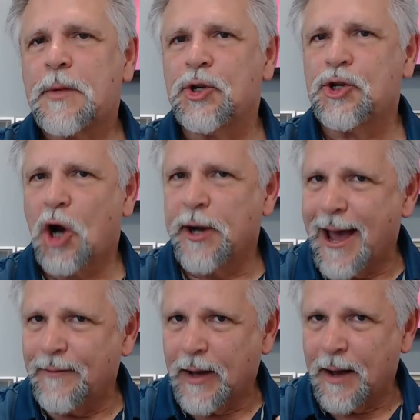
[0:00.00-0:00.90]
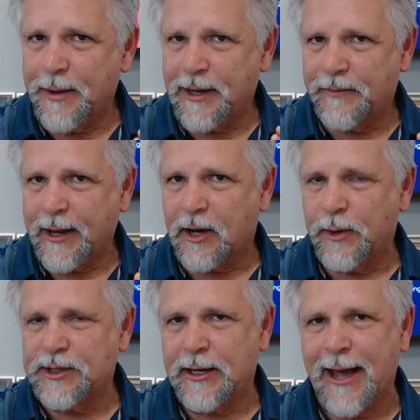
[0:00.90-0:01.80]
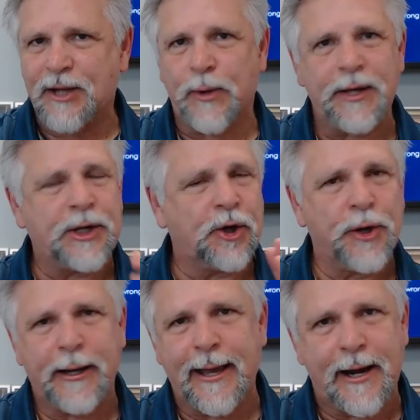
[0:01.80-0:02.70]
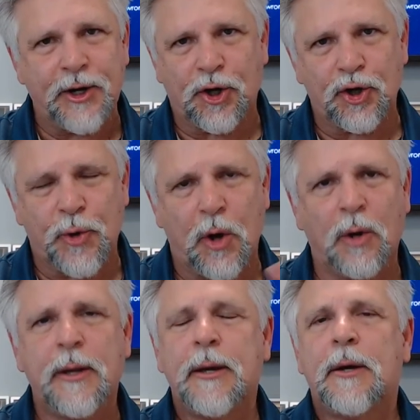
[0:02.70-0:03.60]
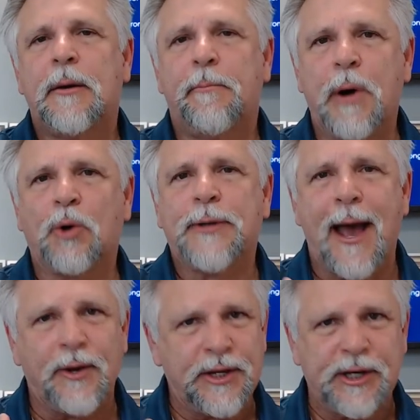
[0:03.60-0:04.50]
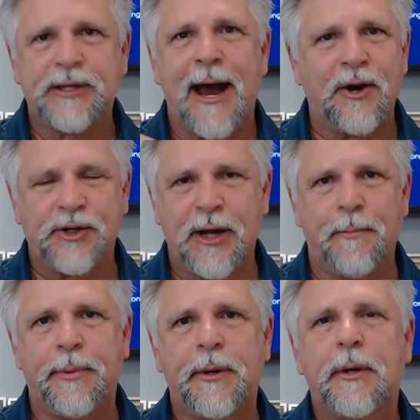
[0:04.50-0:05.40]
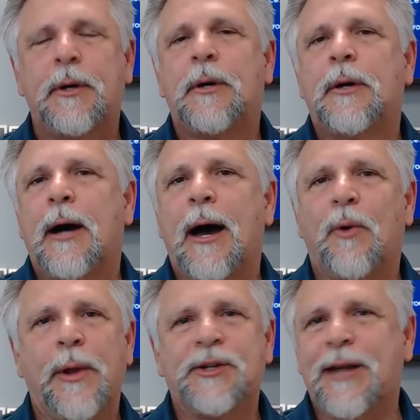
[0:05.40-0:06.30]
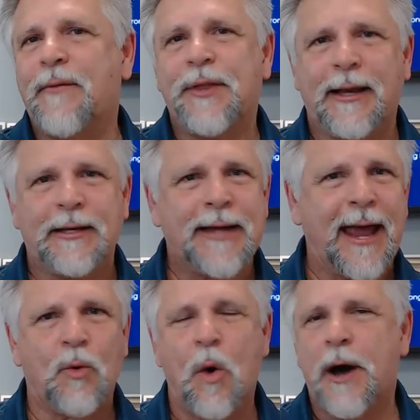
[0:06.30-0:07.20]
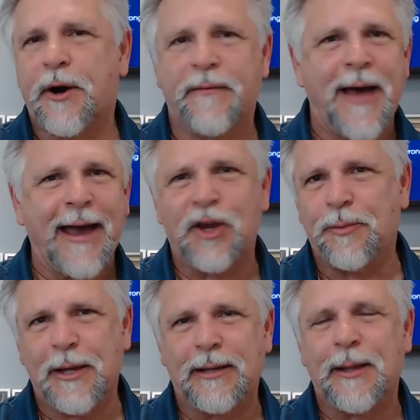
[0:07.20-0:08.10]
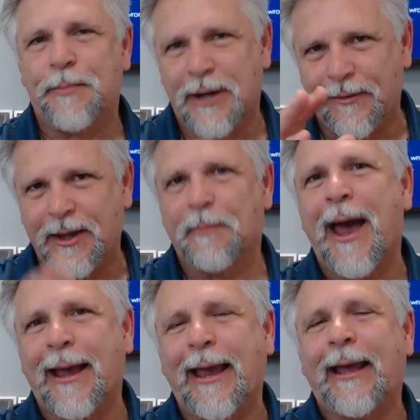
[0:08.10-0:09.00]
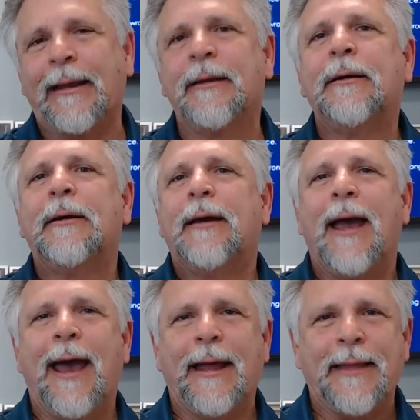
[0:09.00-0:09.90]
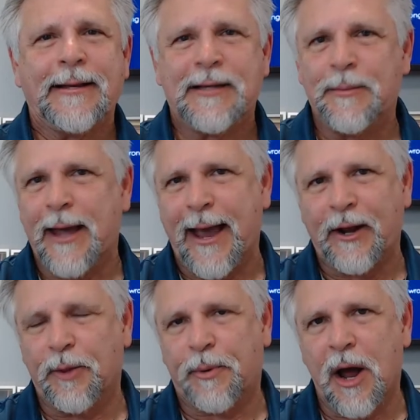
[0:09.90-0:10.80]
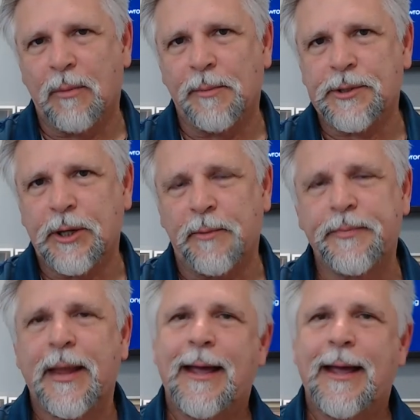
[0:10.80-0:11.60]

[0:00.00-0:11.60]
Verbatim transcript: started to have a, a bit of an increase in nitrates and couldn't get it under control, broke down his entire sump, uh, rinsed everything in tank water, vacuumed it, and put everything back in, and that seemed to handle the problem. So